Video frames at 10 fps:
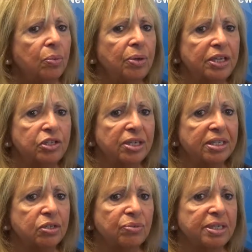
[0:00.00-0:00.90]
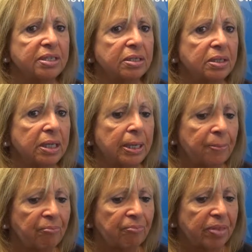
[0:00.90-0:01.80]
We just
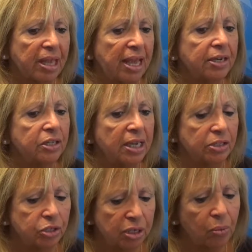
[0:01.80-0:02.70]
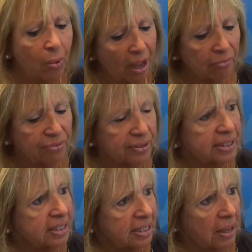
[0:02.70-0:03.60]
recently, and it took a while for
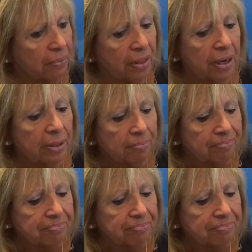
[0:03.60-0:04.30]
us to get there,